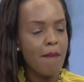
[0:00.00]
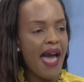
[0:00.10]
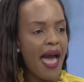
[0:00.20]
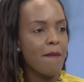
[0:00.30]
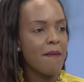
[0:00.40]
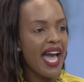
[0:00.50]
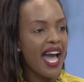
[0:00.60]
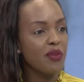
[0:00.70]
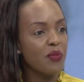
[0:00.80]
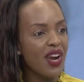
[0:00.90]
bam, I
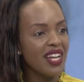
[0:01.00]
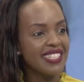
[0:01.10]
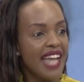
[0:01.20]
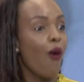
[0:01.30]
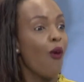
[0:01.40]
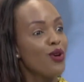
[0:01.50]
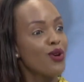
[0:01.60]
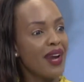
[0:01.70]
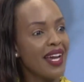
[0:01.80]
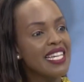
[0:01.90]
have a brand now, right?